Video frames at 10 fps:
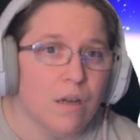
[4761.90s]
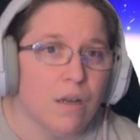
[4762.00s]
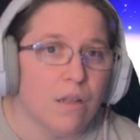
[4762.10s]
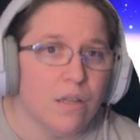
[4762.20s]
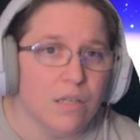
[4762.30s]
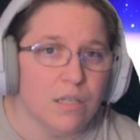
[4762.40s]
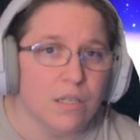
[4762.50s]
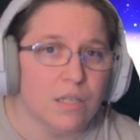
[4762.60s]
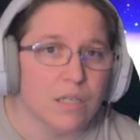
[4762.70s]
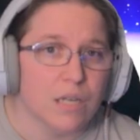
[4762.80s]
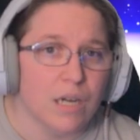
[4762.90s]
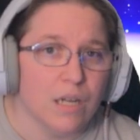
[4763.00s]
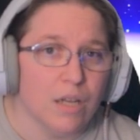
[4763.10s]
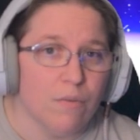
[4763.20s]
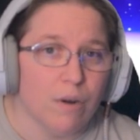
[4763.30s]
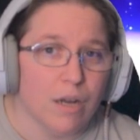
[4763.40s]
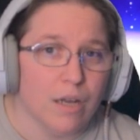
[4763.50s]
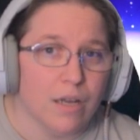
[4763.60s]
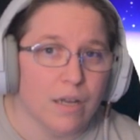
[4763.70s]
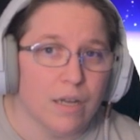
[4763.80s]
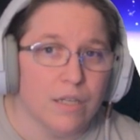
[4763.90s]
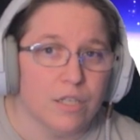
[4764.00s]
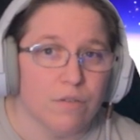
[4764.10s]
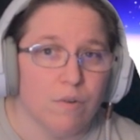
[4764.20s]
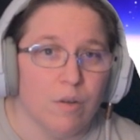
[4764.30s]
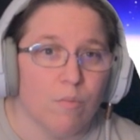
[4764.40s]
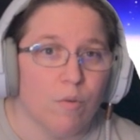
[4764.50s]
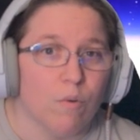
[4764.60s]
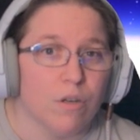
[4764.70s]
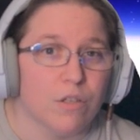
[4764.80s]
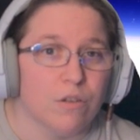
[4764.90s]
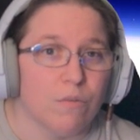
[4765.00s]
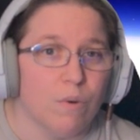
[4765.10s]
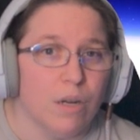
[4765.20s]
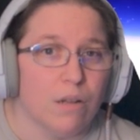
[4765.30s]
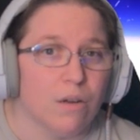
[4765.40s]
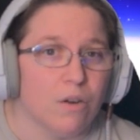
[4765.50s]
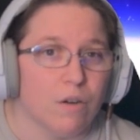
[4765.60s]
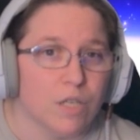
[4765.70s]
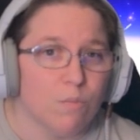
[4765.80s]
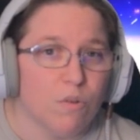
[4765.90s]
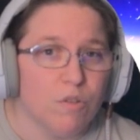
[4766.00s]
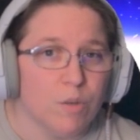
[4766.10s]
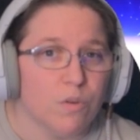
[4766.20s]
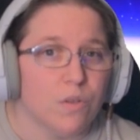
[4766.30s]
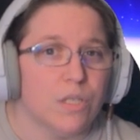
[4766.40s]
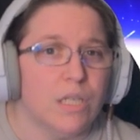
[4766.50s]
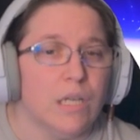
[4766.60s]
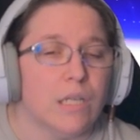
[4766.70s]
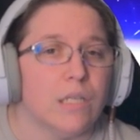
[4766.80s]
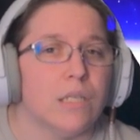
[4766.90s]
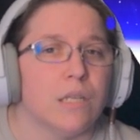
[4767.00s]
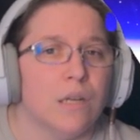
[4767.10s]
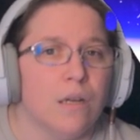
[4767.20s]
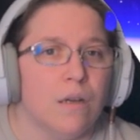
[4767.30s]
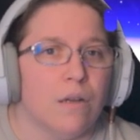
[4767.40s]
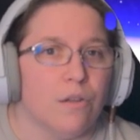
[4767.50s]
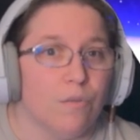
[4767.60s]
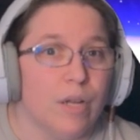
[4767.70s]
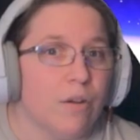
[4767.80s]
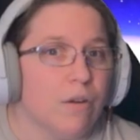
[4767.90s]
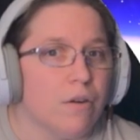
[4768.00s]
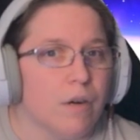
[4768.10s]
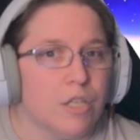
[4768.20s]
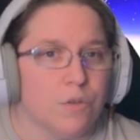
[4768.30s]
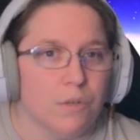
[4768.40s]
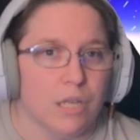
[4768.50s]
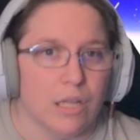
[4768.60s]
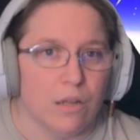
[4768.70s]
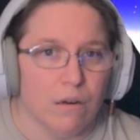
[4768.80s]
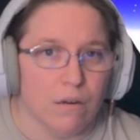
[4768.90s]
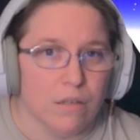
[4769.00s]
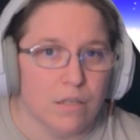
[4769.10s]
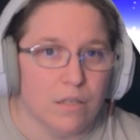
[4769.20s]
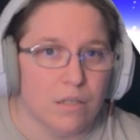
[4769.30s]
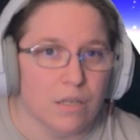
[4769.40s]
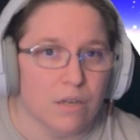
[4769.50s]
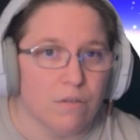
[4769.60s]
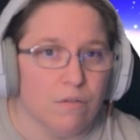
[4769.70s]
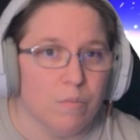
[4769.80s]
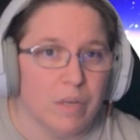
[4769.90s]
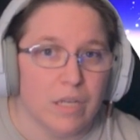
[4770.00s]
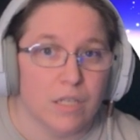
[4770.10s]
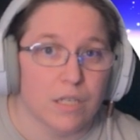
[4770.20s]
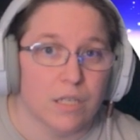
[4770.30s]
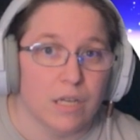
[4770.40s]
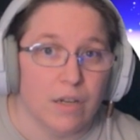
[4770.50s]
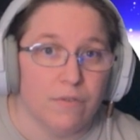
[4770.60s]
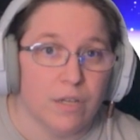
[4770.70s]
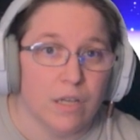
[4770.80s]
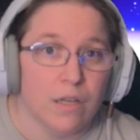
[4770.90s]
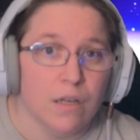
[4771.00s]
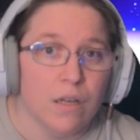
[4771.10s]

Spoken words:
This is exactly why Keserim works so well across multiple scenes. The reader gradually learns the signal means safety,